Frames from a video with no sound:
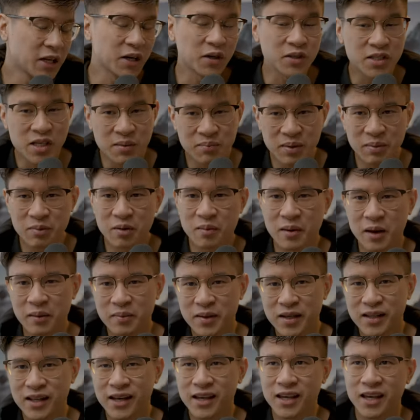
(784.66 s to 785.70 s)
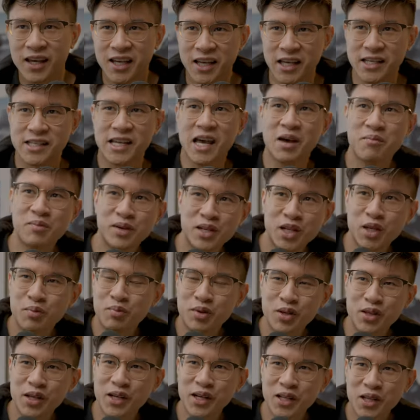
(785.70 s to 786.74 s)
You know, some people might be like, is that
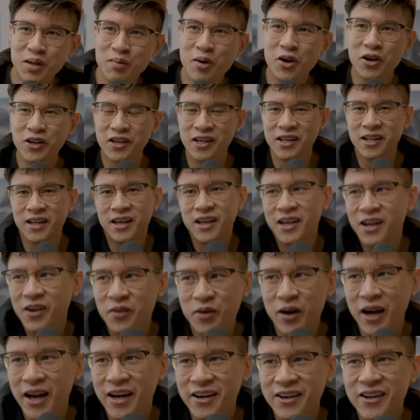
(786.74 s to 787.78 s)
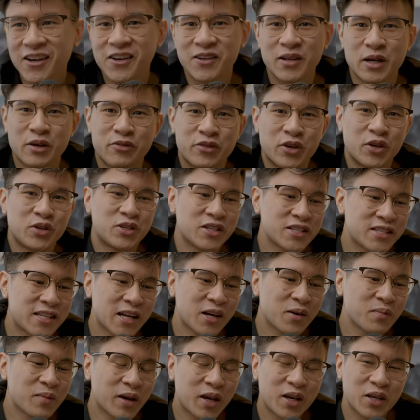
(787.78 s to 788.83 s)
manipulating the market? Well, I don't know. If you just
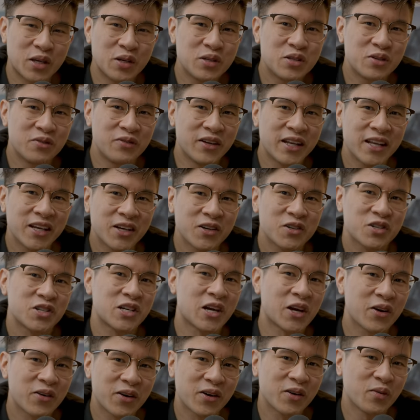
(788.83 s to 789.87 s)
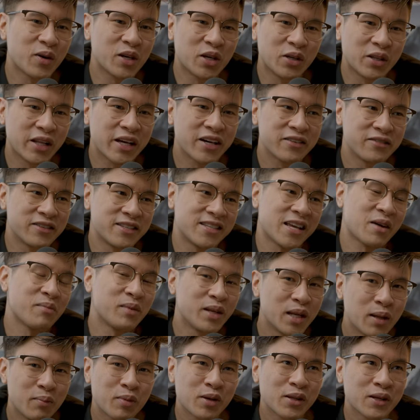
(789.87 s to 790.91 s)
tell make a YouTube video sharing what you love, is that
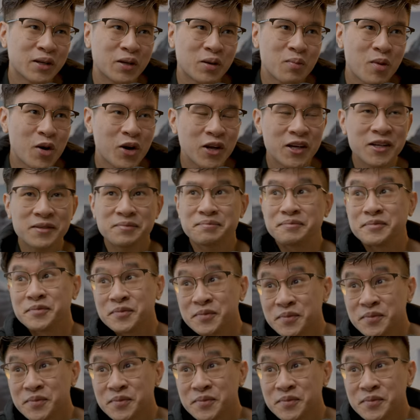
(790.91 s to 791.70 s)
manipulating the market?